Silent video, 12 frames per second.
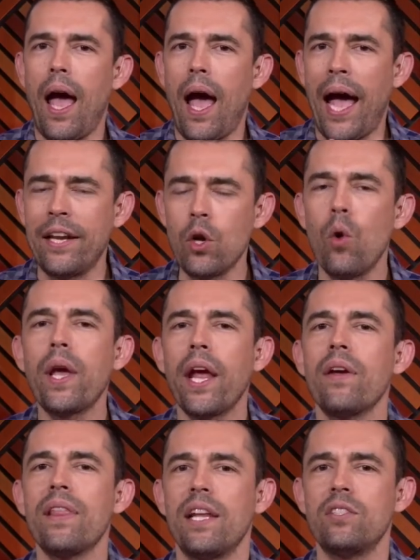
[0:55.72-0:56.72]
I don't
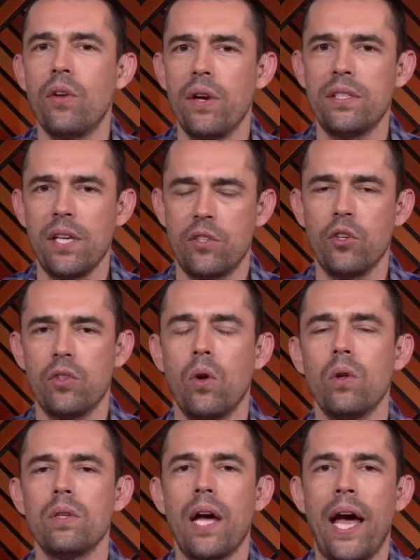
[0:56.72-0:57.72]
care that he's thirty-six years
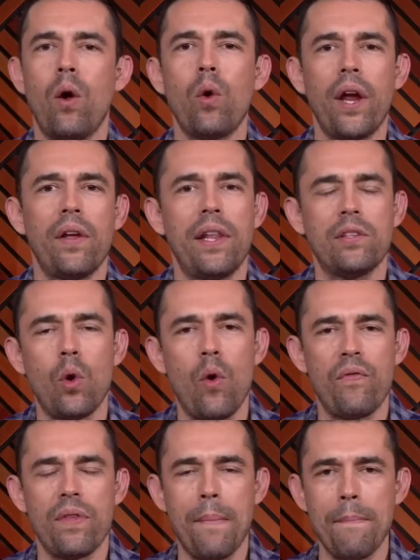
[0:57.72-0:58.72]
old. I don't care that he's going
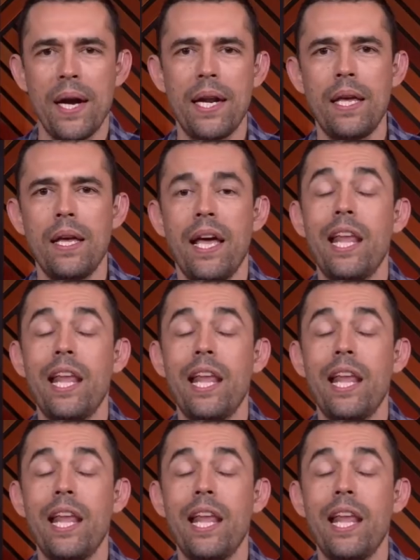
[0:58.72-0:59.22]
for the money.